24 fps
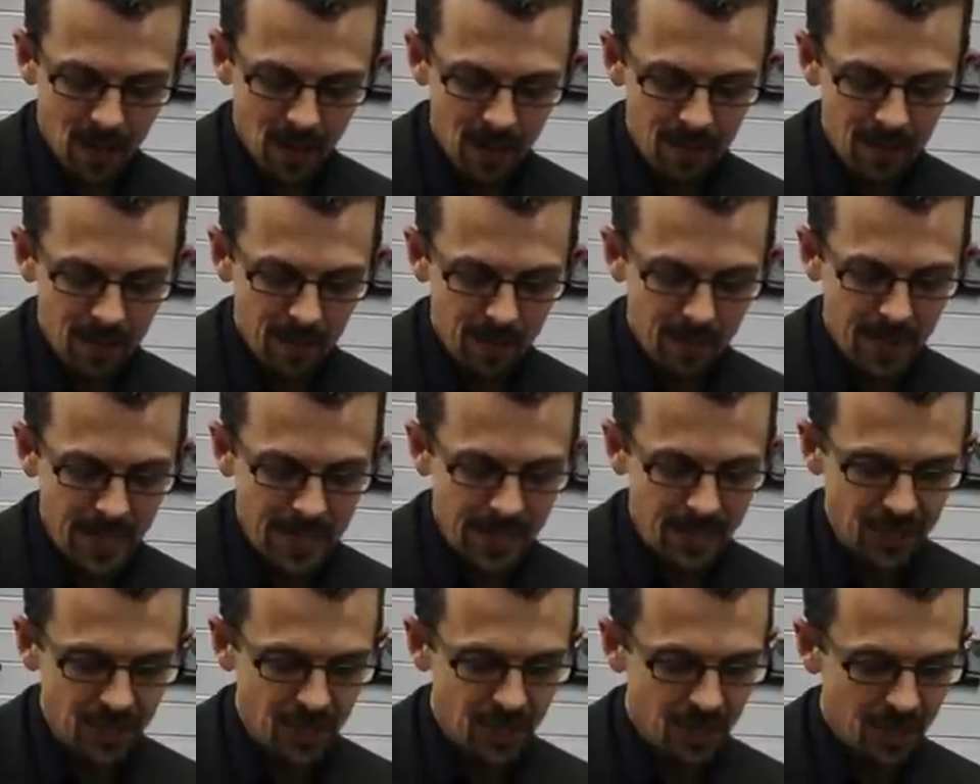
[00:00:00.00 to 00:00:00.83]
over the
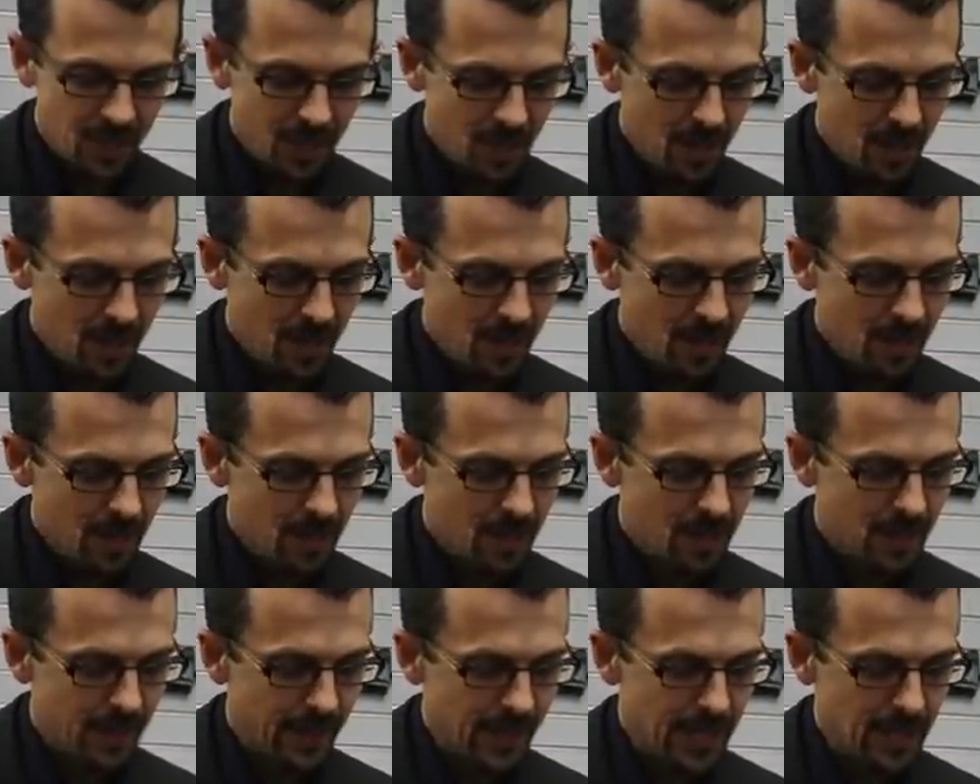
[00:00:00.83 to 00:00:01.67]
beach
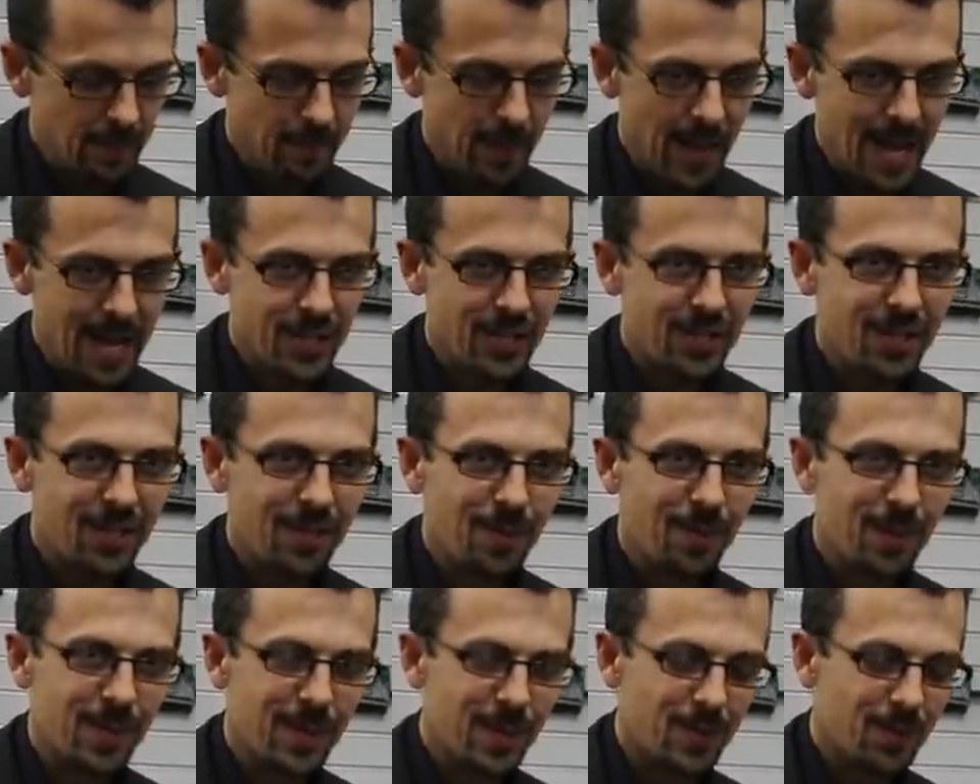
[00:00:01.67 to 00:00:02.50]
doing his
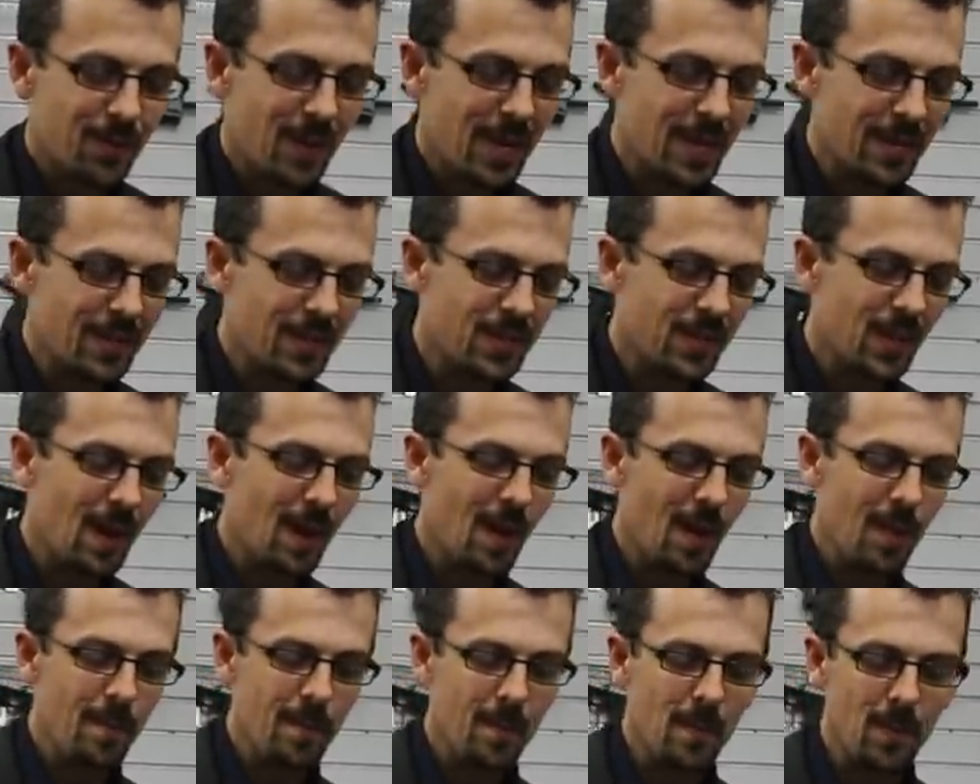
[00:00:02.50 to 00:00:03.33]
best with his friends,
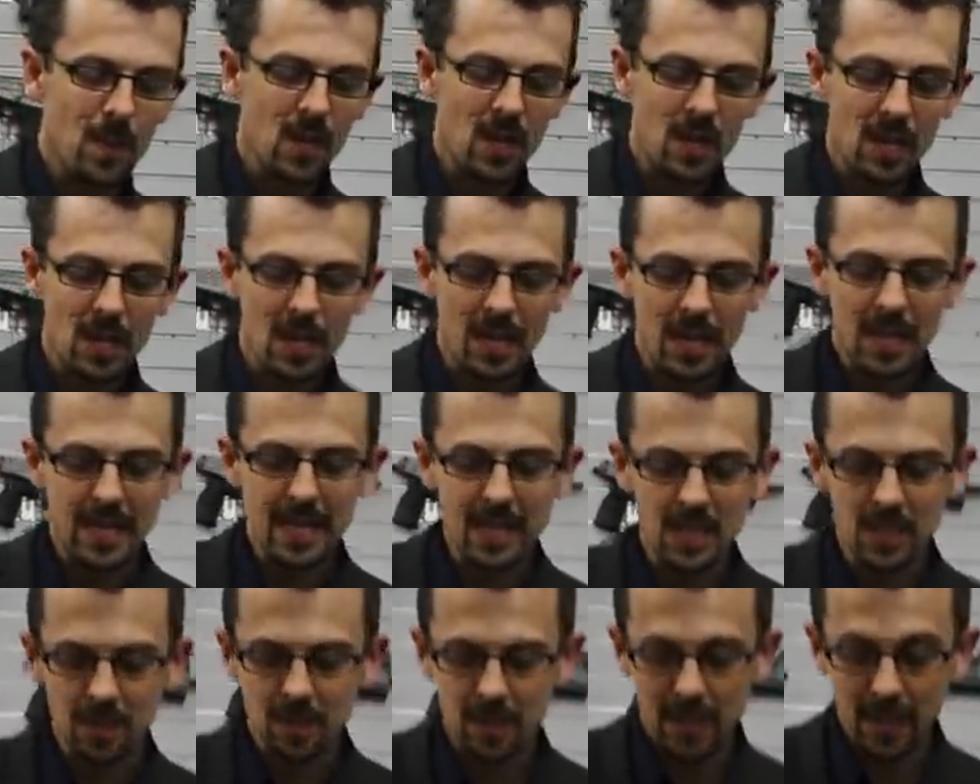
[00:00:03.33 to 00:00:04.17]

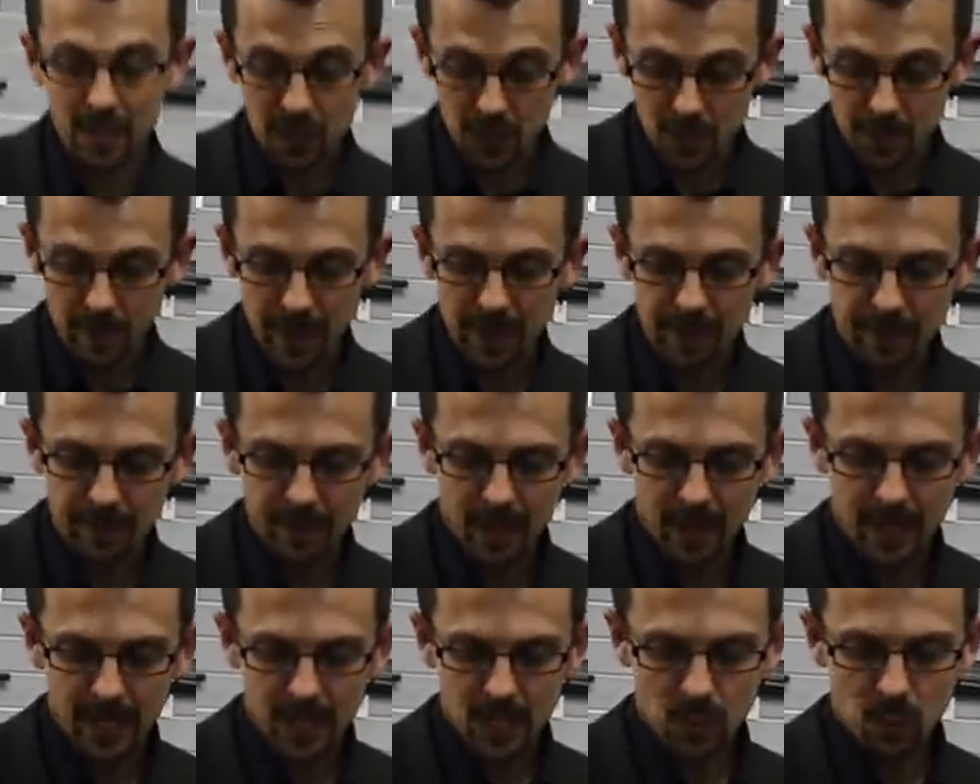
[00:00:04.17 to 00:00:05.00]
those
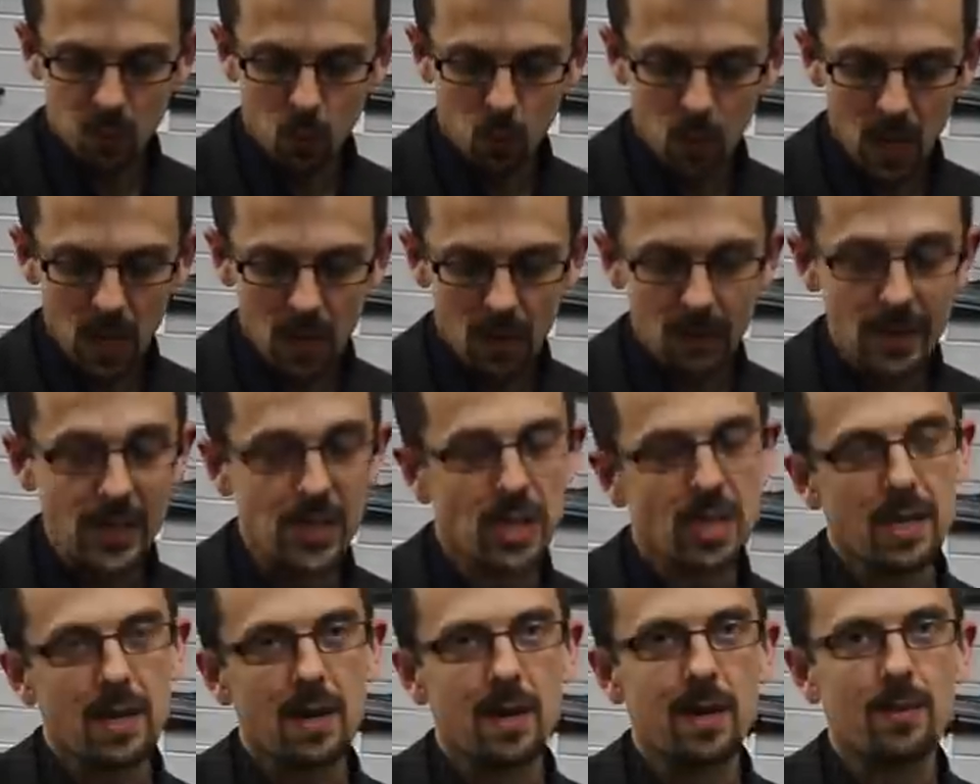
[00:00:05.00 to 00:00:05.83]
Spitfires were
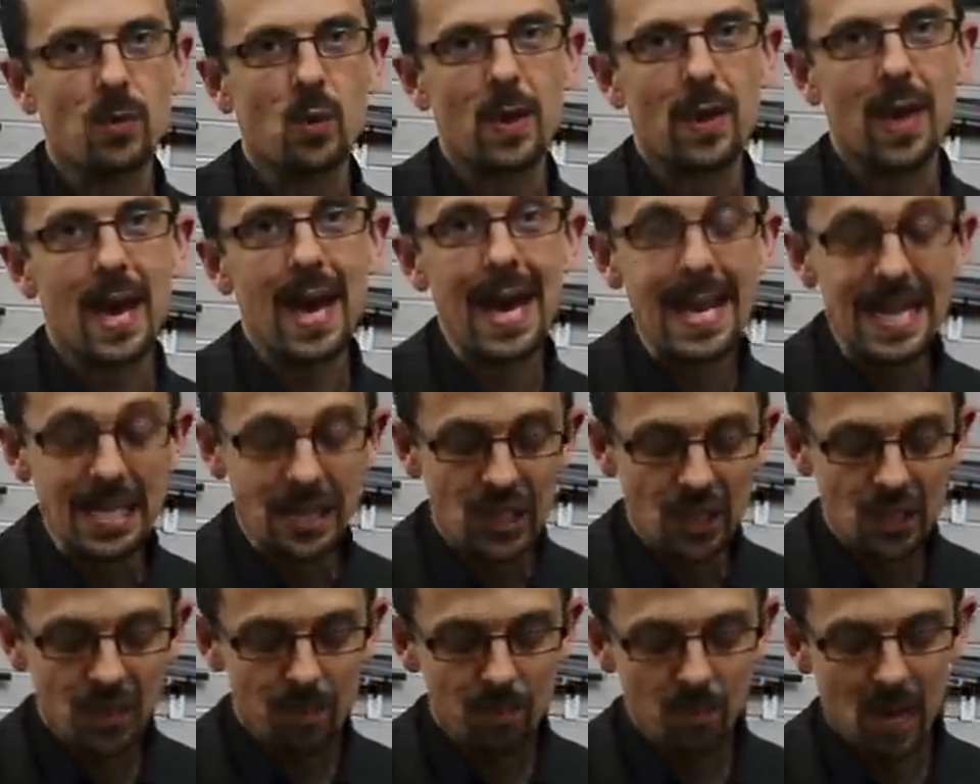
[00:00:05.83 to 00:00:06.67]
originally armed with
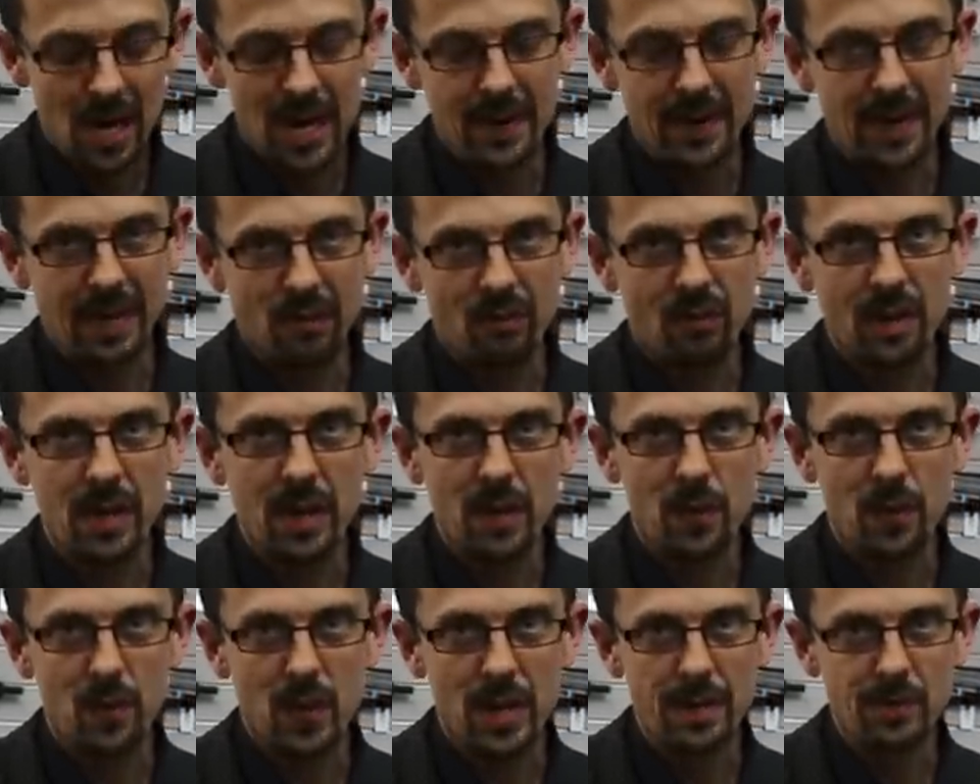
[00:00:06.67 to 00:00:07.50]
8 Browning
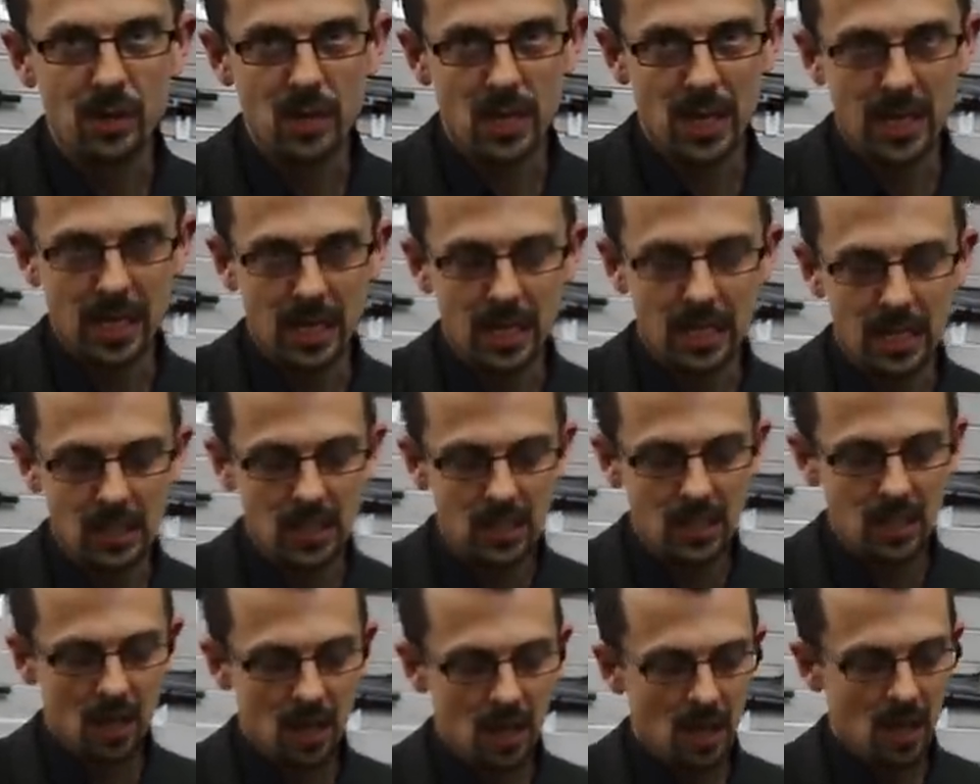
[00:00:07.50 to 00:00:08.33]
303 machine
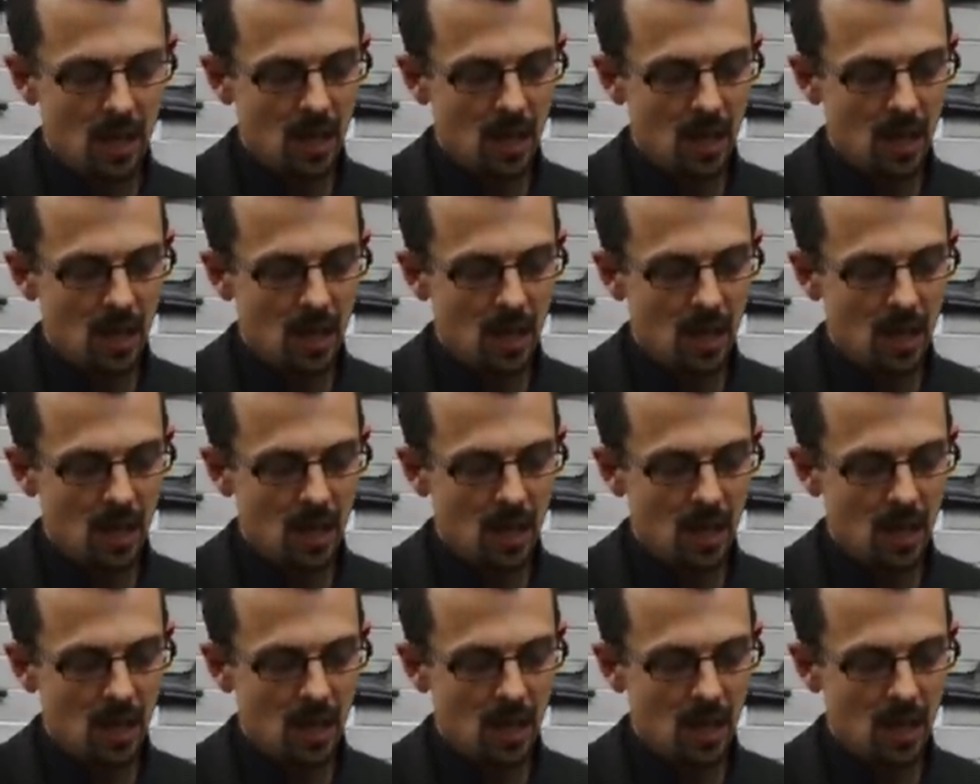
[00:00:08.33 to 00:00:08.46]
guns,